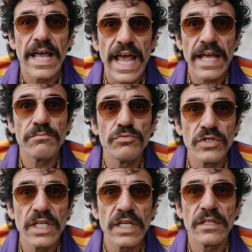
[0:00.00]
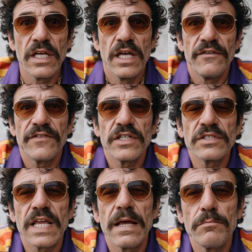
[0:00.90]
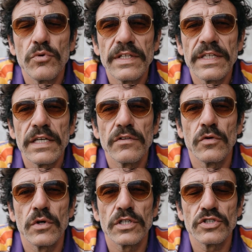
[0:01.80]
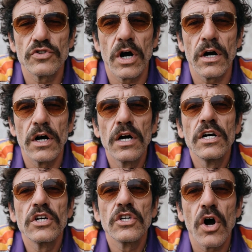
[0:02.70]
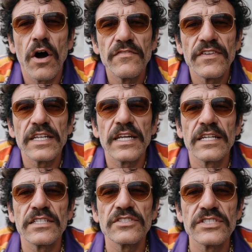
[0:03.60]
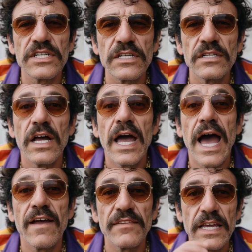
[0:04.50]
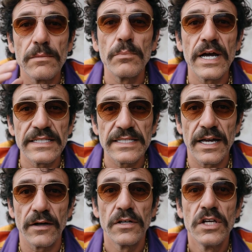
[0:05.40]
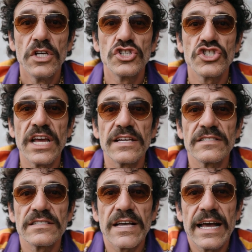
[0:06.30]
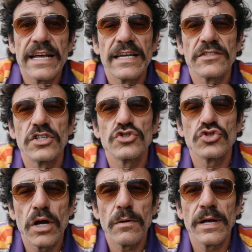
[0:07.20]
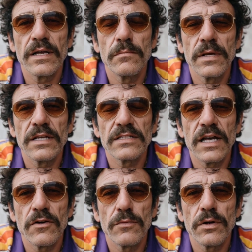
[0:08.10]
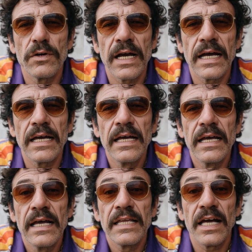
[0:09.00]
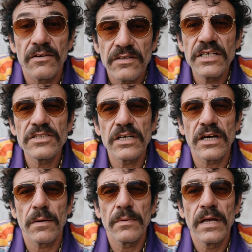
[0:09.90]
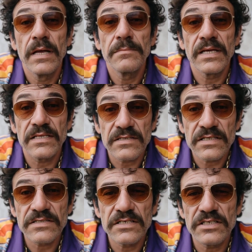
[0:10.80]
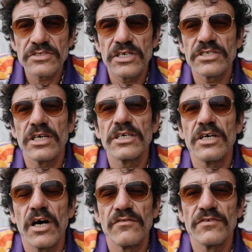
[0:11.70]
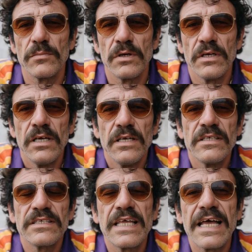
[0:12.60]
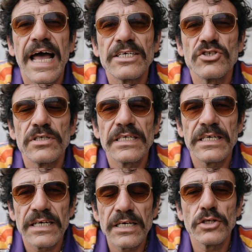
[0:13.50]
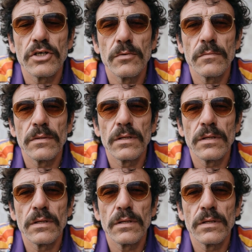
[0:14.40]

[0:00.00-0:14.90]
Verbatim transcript: Can't breathe, feels like breathing through a straw. Coughing like a seal, having a breakdown. Chest tight as a drum at a military parade. Now listen up, because this isn't just uncomfortable. This can actually kill you.